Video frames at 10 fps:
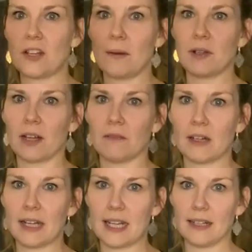shaped like a
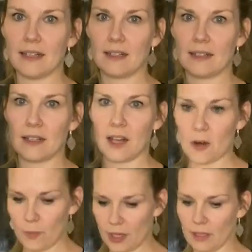violin.
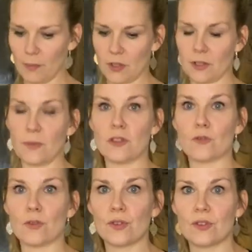Open at the bottom with a
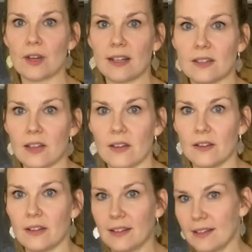drawstring, so
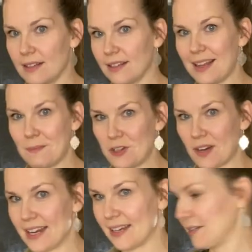let me try it out.